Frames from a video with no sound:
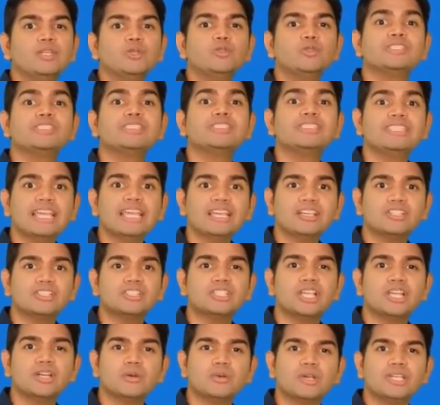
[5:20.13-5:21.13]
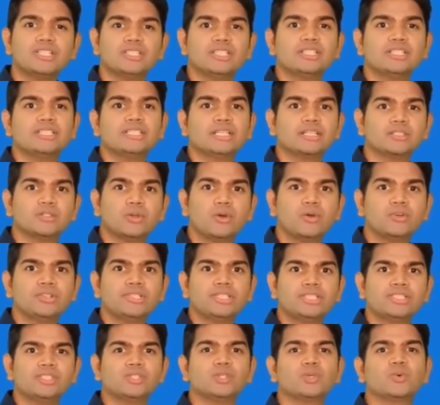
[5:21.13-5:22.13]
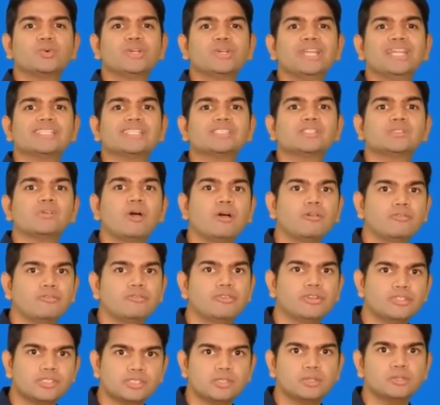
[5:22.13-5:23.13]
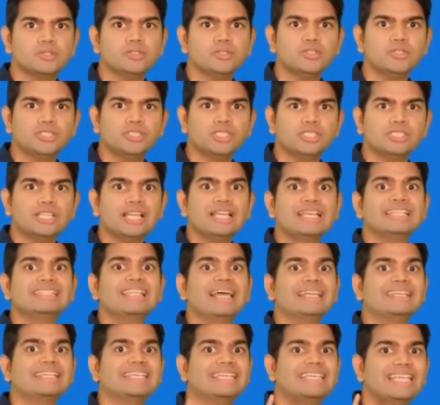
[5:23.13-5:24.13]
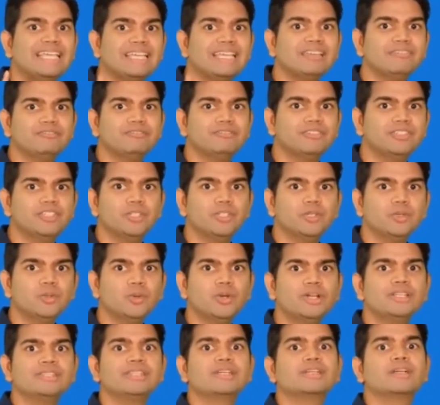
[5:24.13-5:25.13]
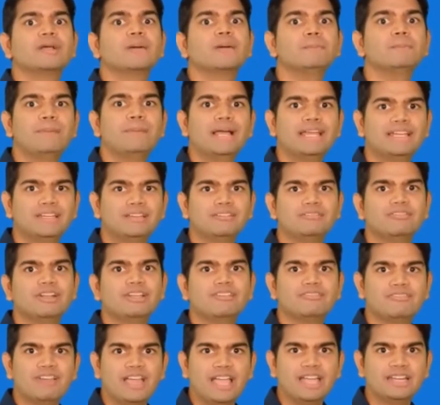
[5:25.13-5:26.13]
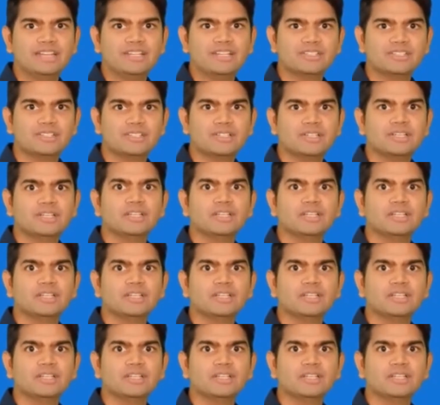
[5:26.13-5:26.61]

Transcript: use next-generation technologies to create software solutions that give you the competitive advantage.